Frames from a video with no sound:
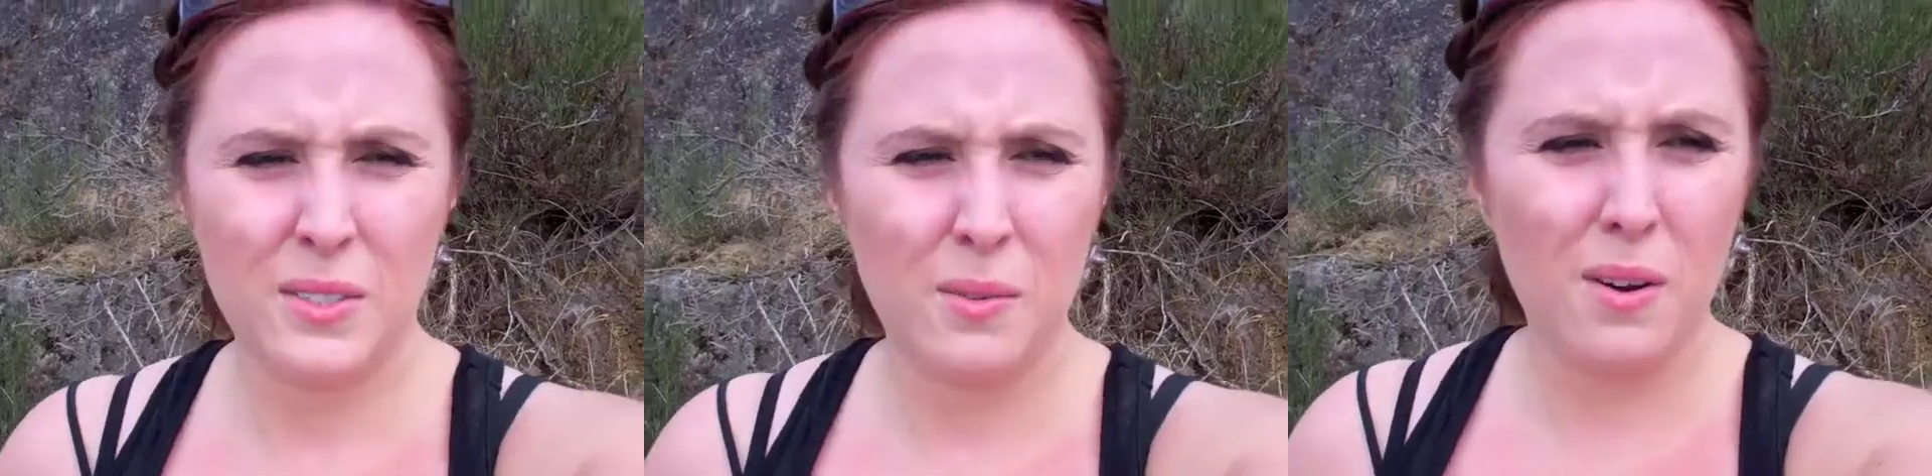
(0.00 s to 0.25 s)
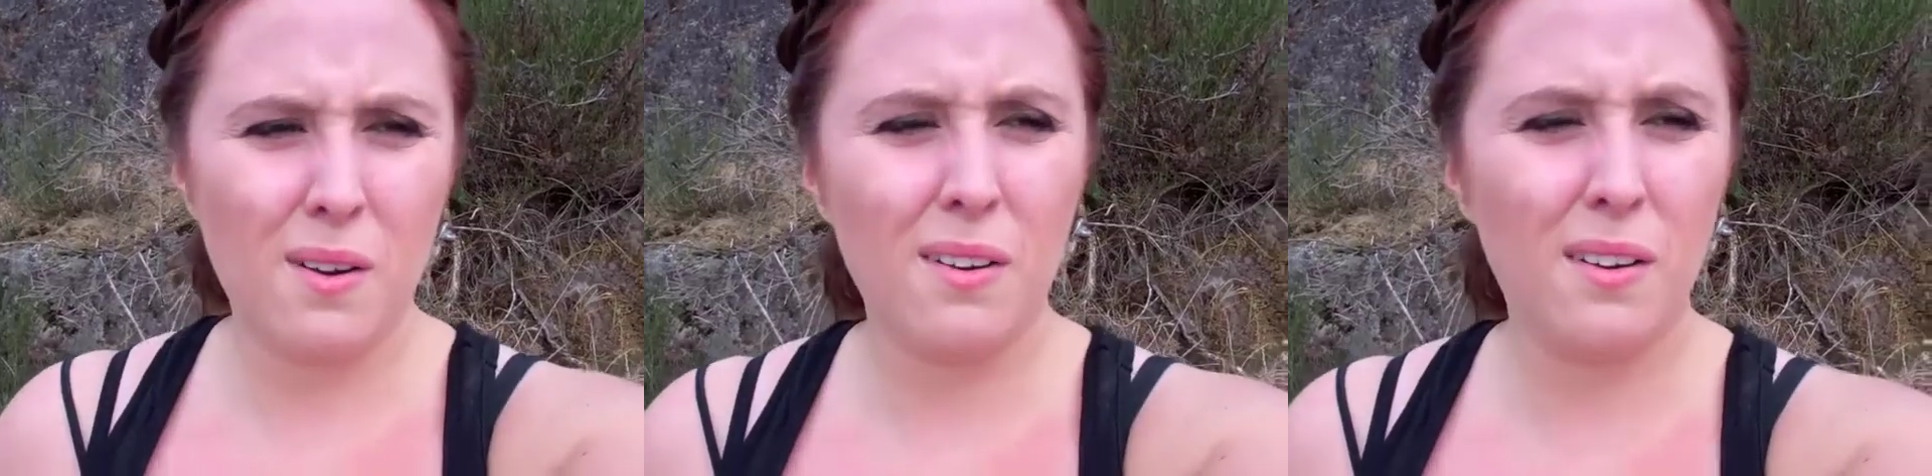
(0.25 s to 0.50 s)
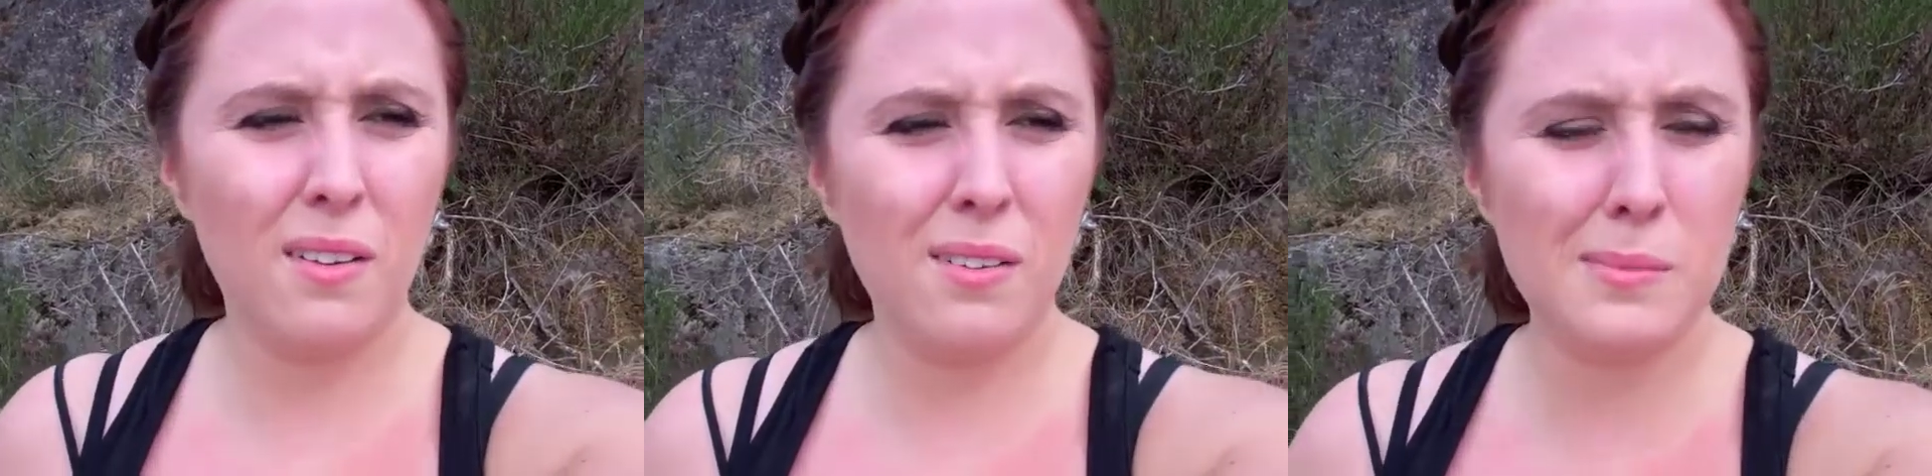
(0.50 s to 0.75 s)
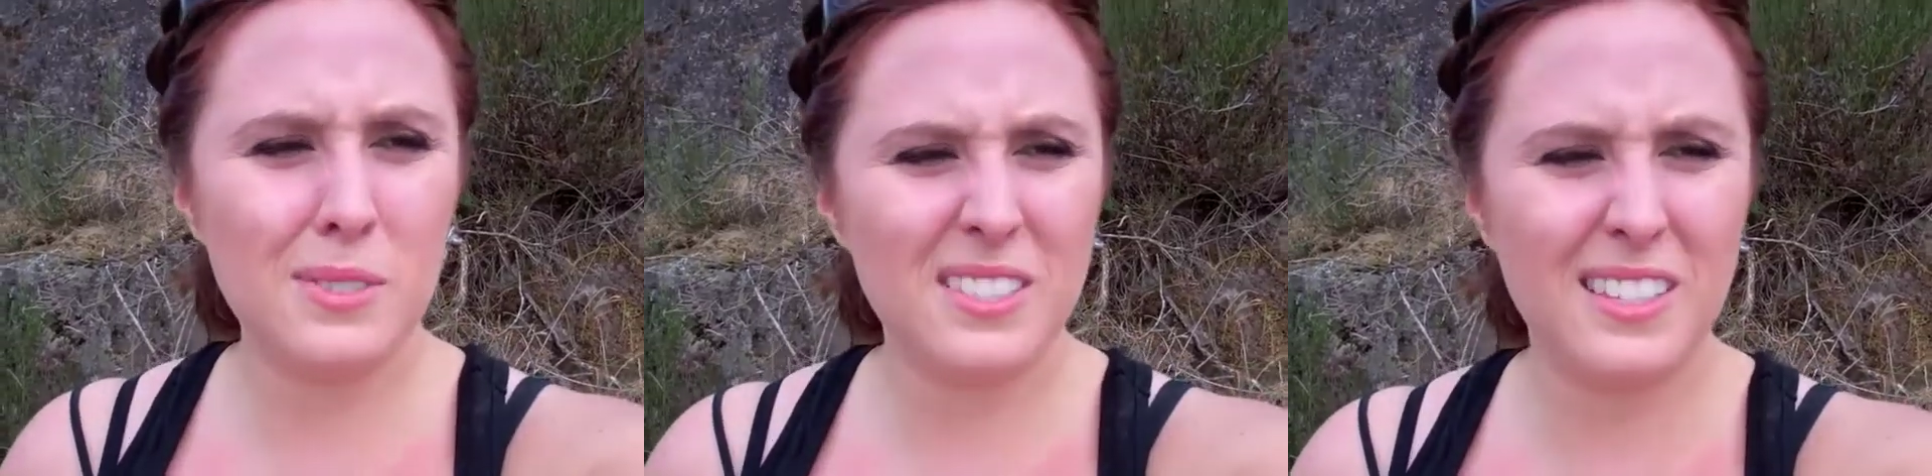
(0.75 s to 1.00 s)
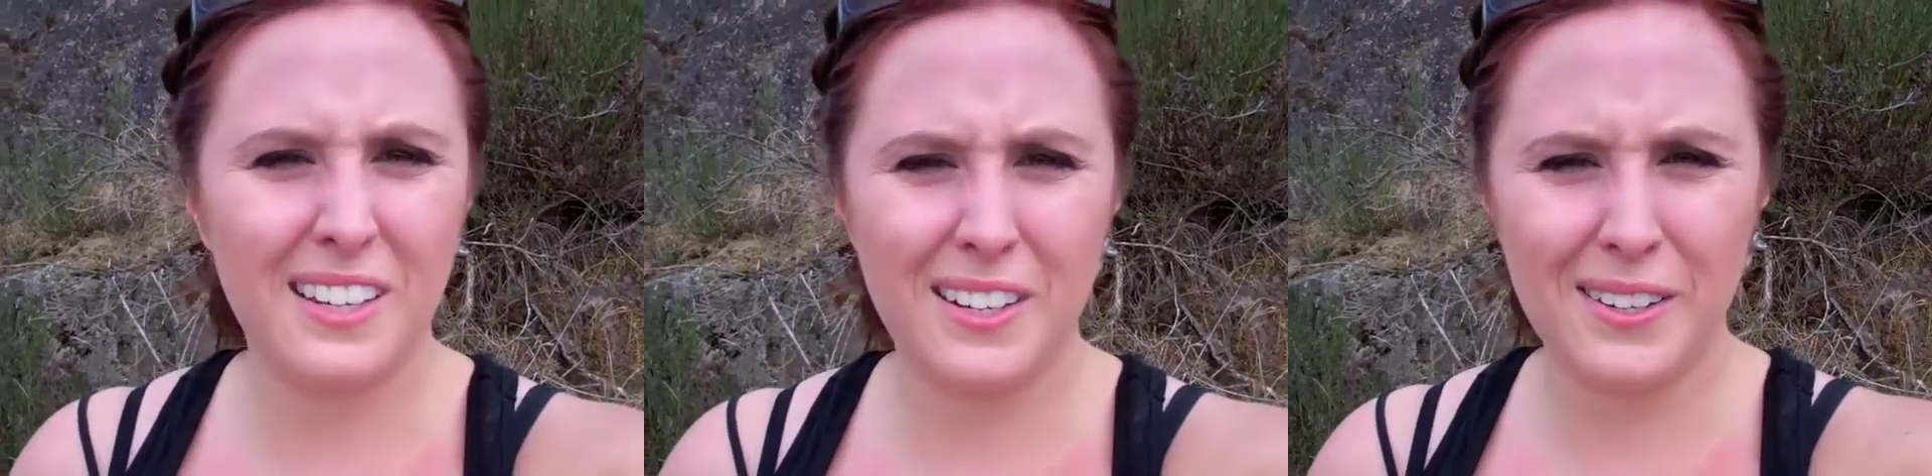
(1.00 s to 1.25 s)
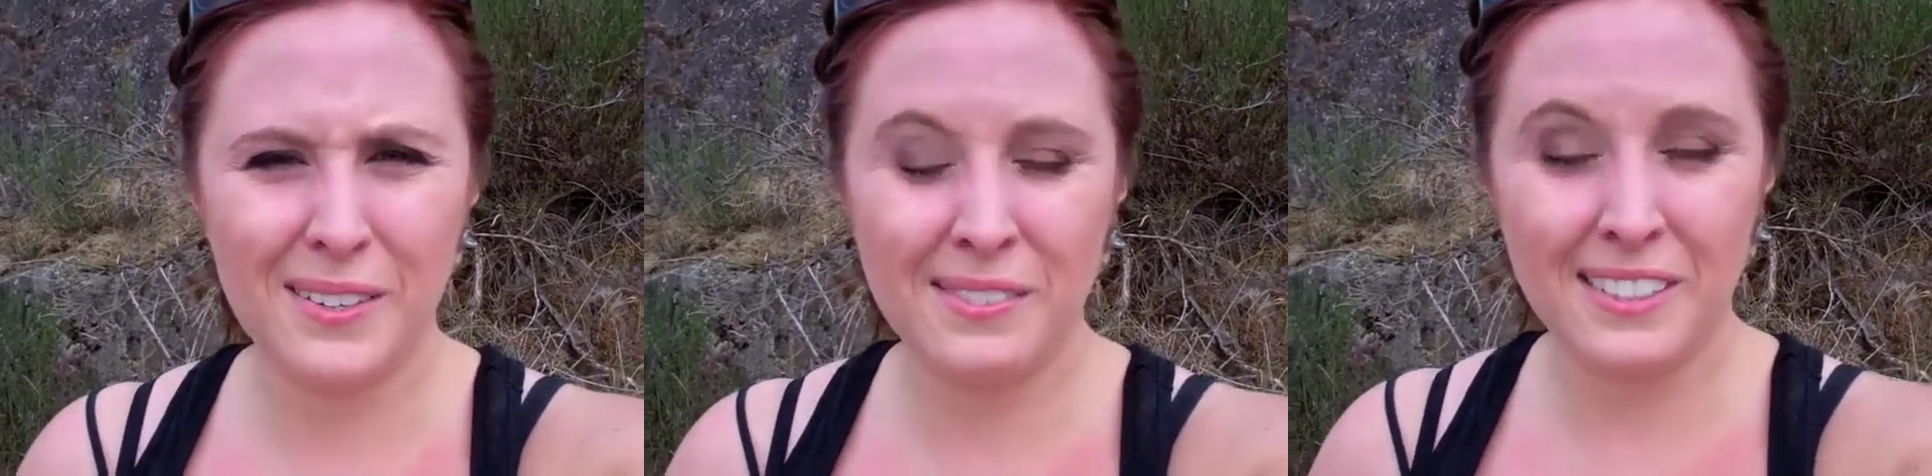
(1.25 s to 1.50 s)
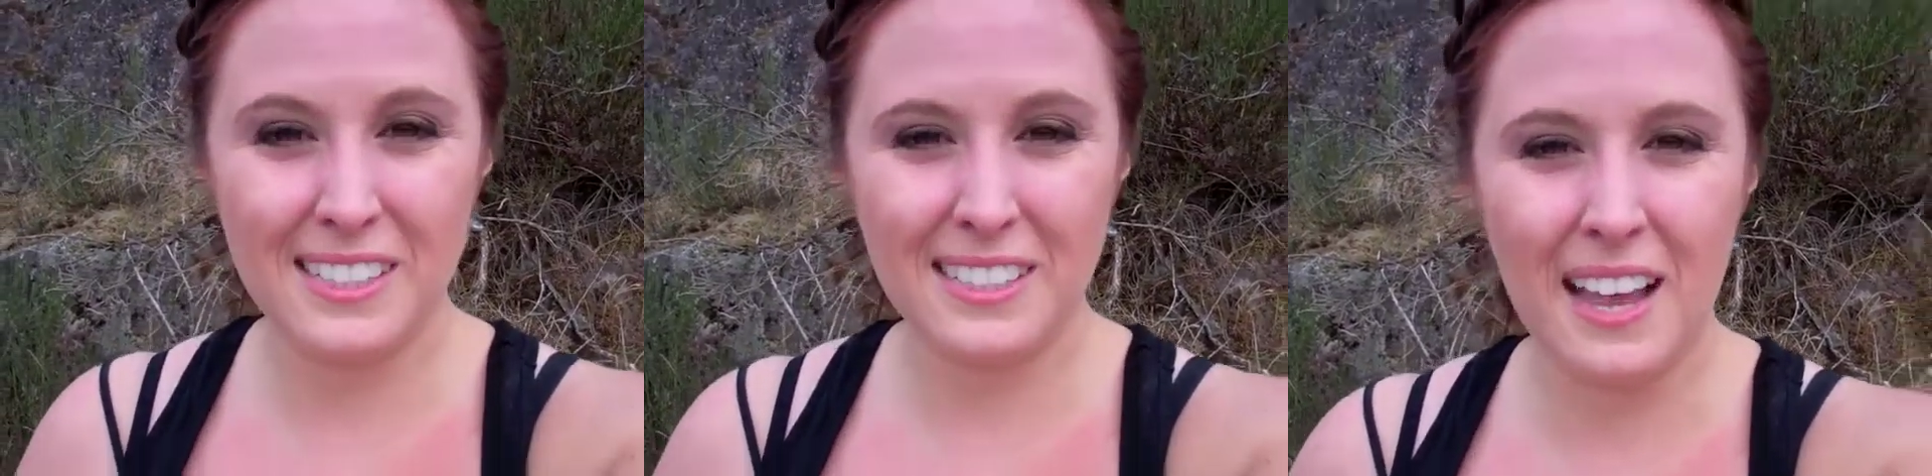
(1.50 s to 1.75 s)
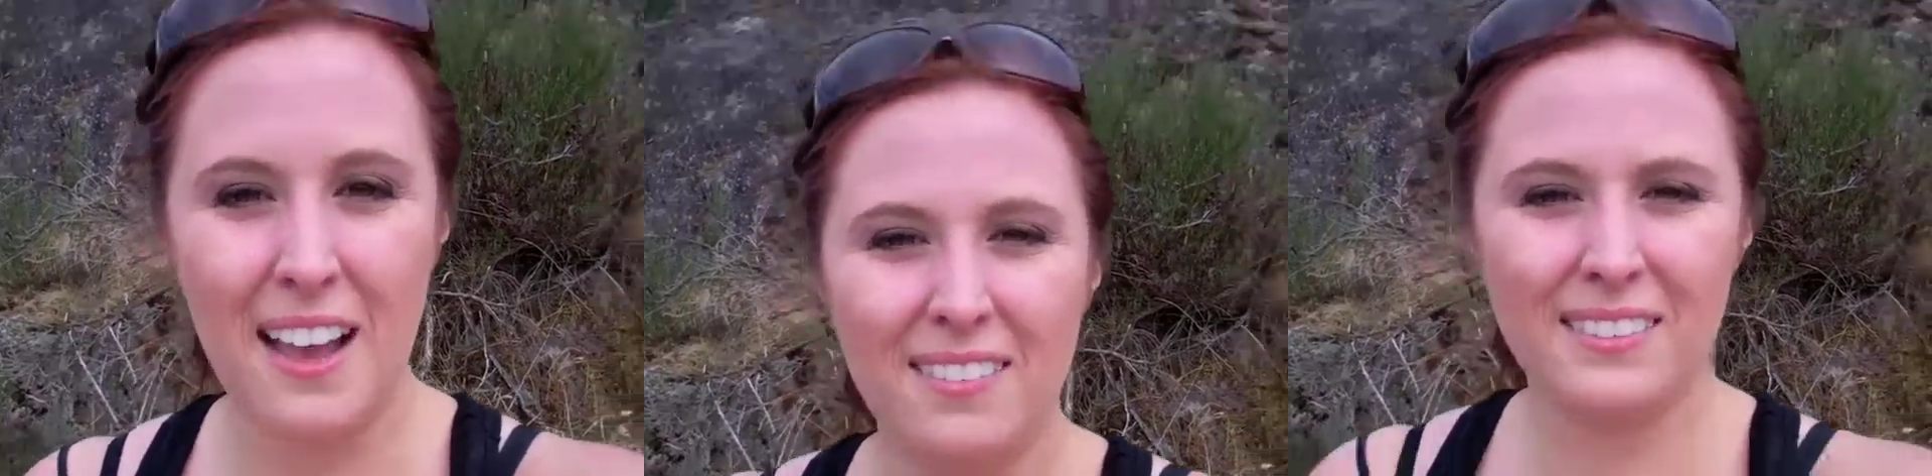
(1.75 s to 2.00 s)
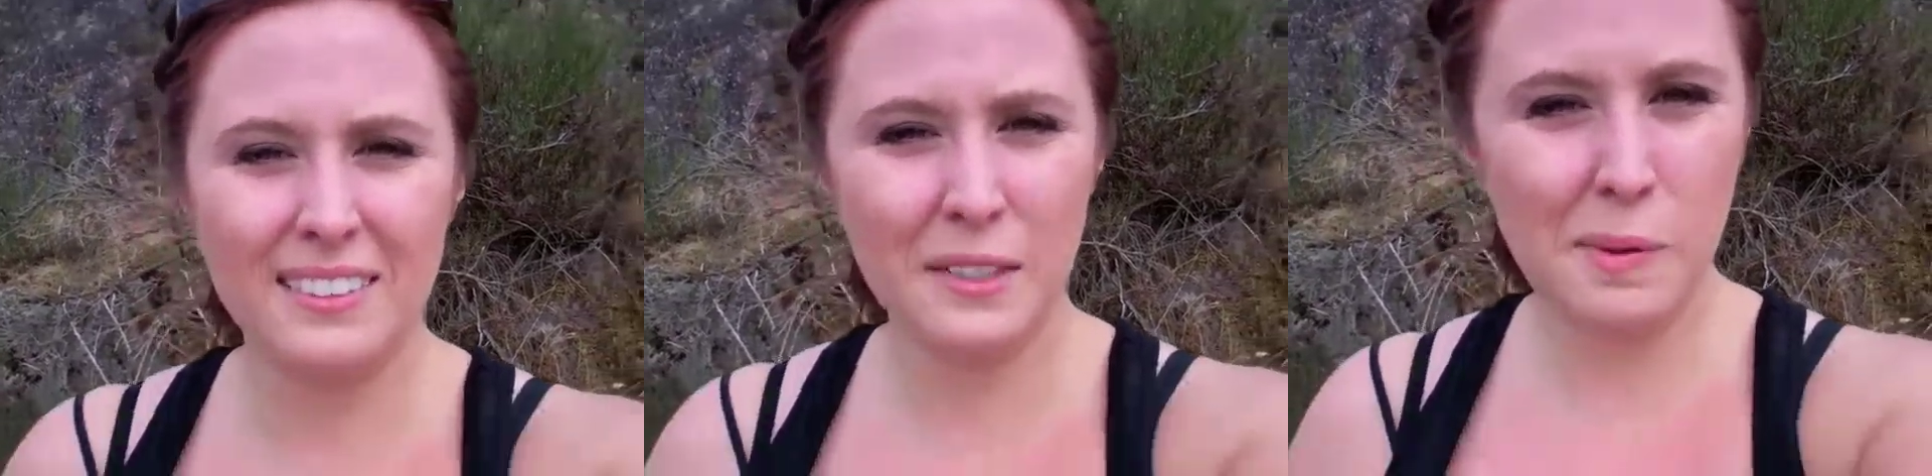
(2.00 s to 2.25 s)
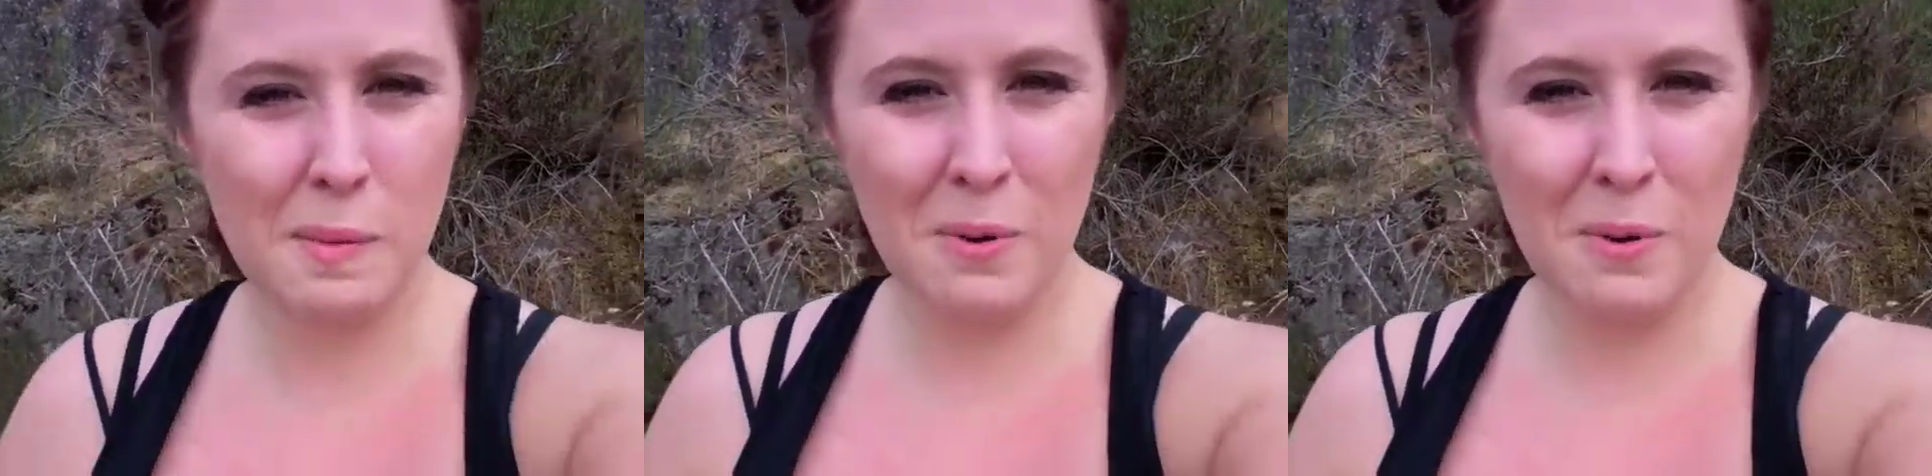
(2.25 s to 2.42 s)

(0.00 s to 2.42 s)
So we're almost there. We just have a little bit